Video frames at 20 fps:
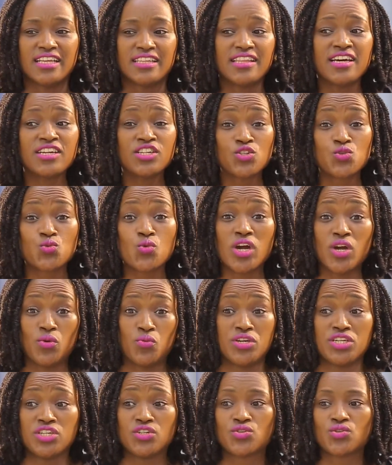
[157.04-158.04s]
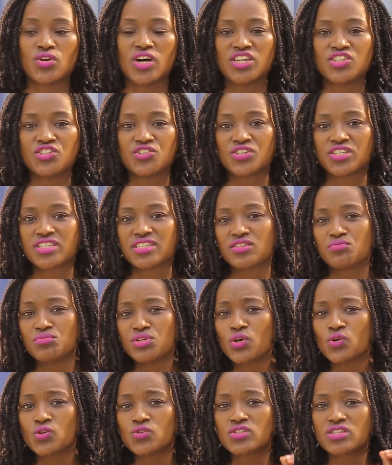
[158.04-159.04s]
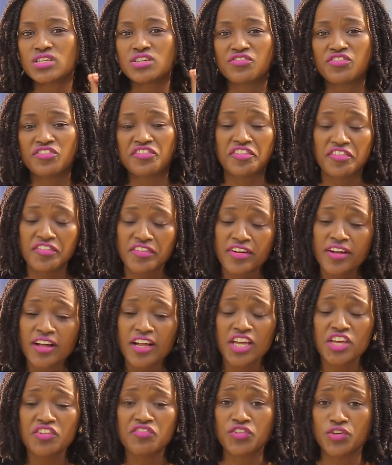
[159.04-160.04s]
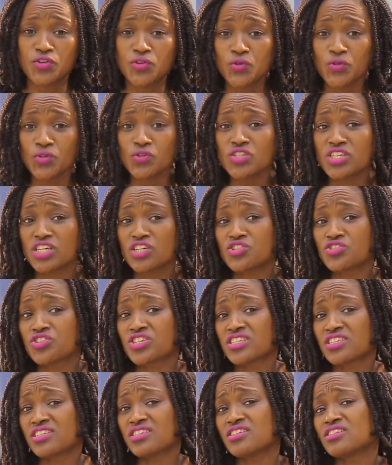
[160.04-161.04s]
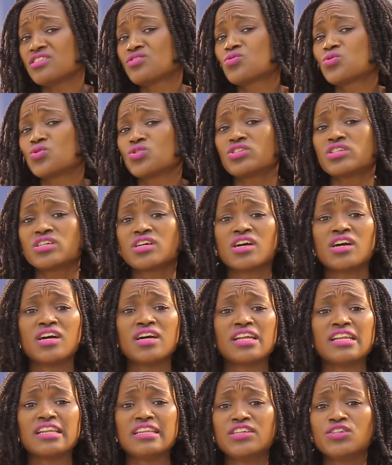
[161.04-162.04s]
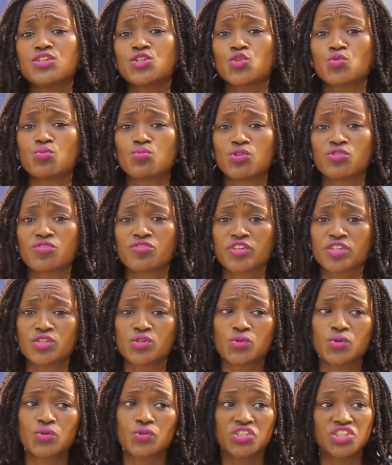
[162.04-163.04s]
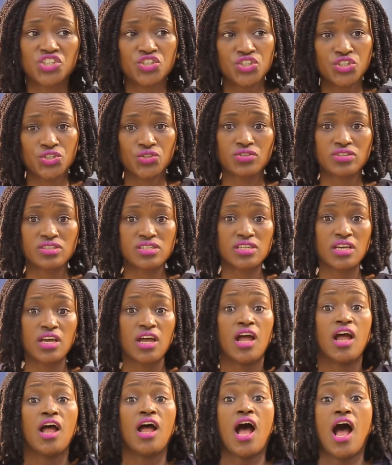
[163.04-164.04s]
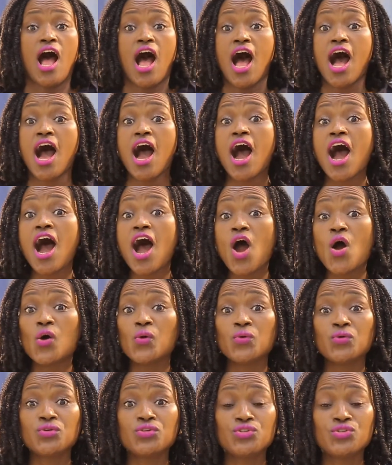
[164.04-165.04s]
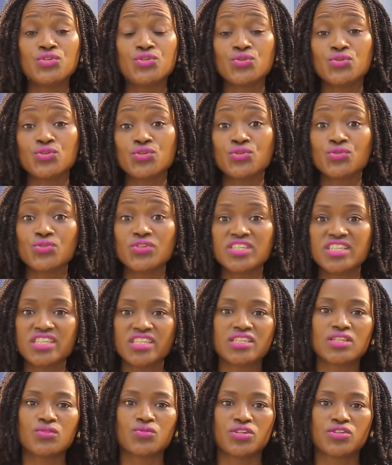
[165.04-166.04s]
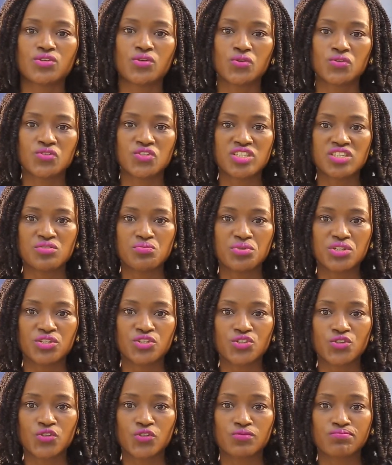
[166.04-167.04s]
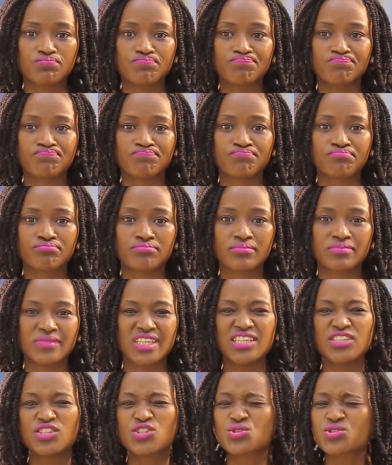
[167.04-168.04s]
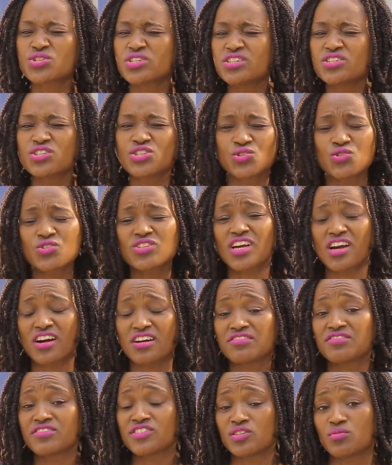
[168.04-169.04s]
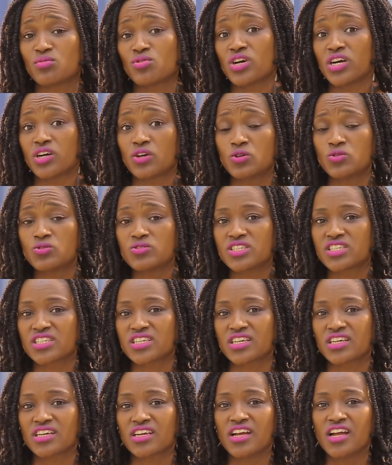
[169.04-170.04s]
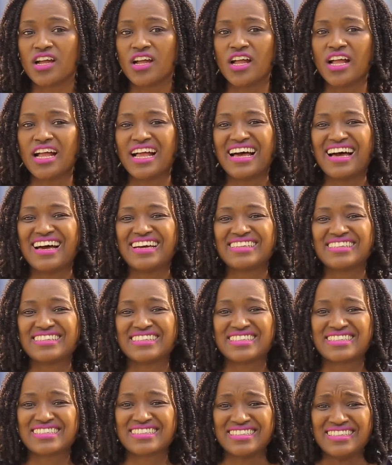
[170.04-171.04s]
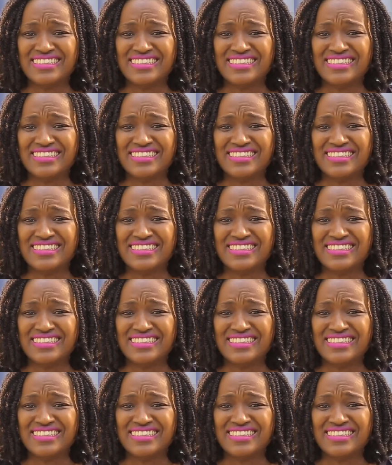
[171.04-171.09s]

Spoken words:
that is why we need to address it, because if you do not address it, it could lead to more fatal conditions. How do you deal with constipation? It's not comfortable, I could say. And